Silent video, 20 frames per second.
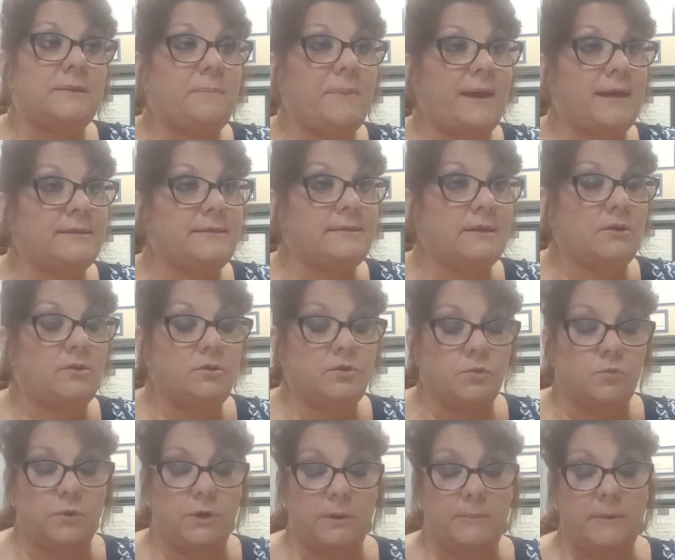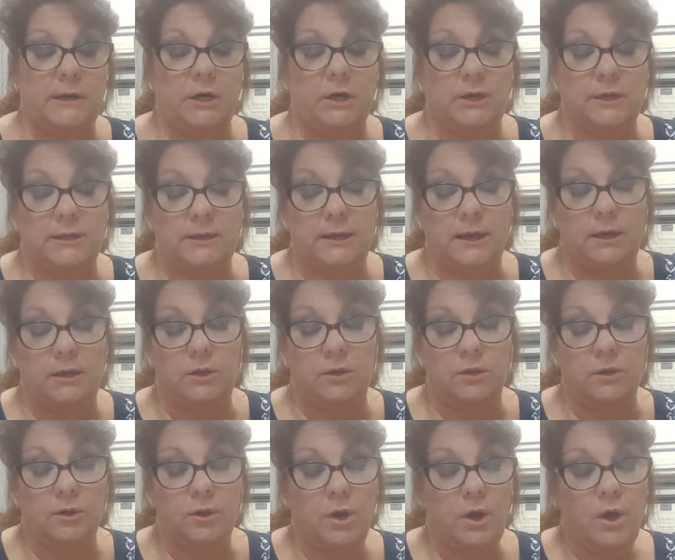peso to one American
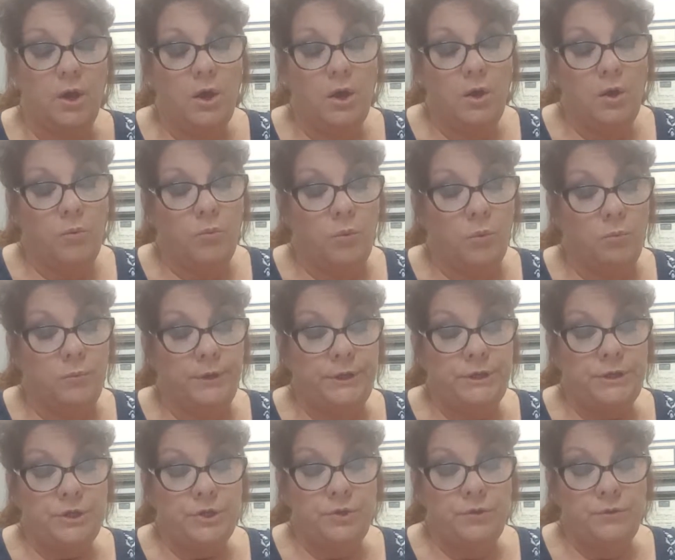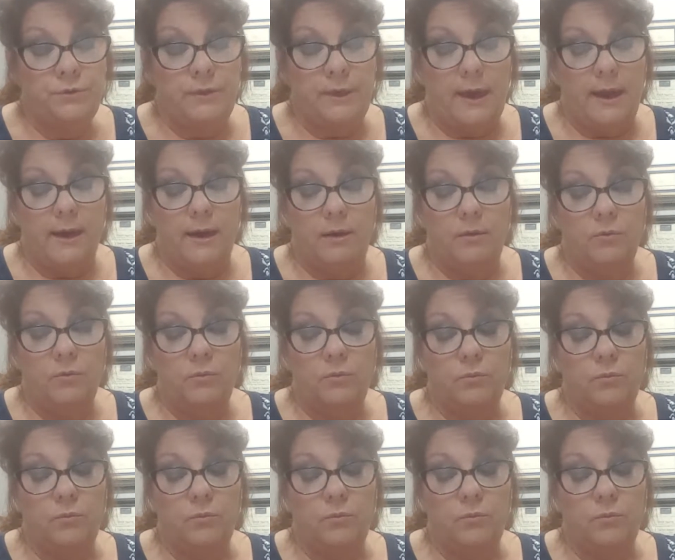dollar. When we do that,